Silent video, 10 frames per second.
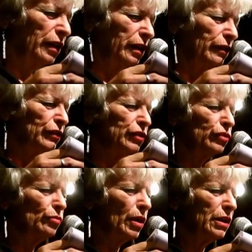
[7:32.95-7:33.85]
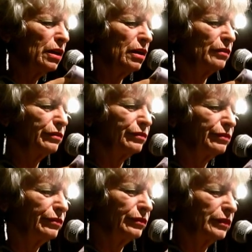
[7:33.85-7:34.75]
Even you I love.
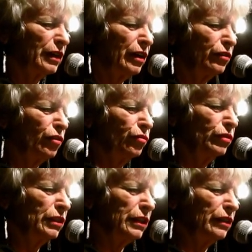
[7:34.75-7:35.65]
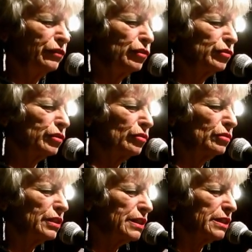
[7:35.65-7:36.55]
I only, if you could
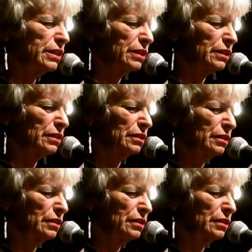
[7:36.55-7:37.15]
only see it,